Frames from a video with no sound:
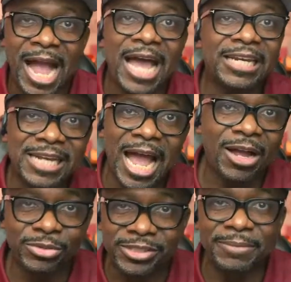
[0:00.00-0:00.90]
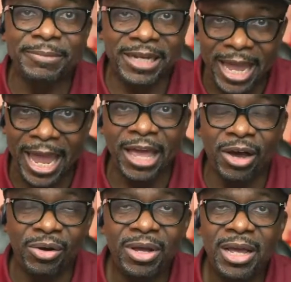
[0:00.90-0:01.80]
God is not going to send me to
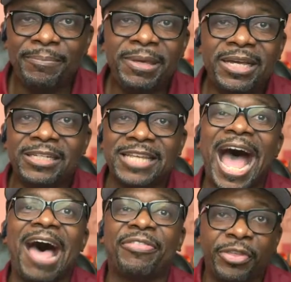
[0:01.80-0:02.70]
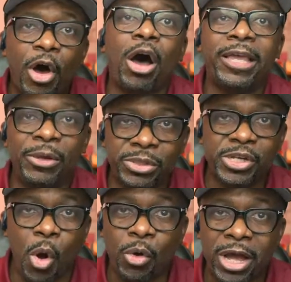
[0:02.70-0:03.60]
hell because I thought he
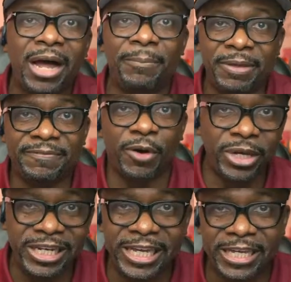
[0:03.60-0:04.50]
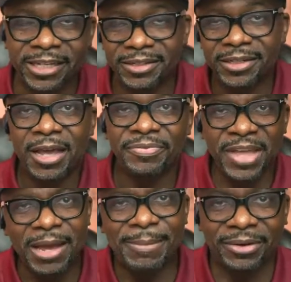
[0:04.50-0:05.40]
was going to come before he did.
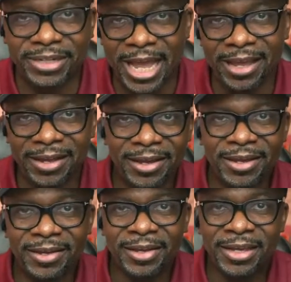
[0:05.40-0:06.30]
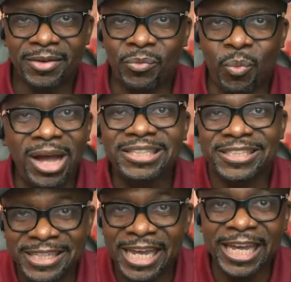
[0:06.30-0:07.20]
Think about that. What
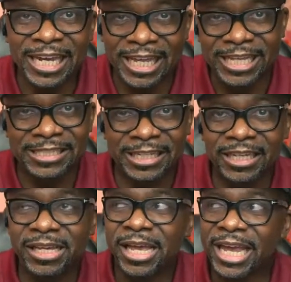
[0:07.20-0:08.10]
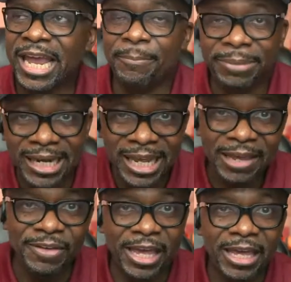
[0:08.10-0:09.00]
sin is it in
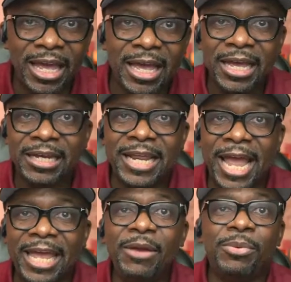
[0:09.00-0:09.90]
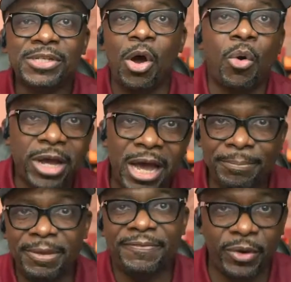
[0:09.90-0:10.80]
believing that he was going to
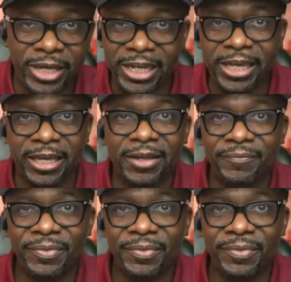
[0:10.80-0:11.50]
come before he did?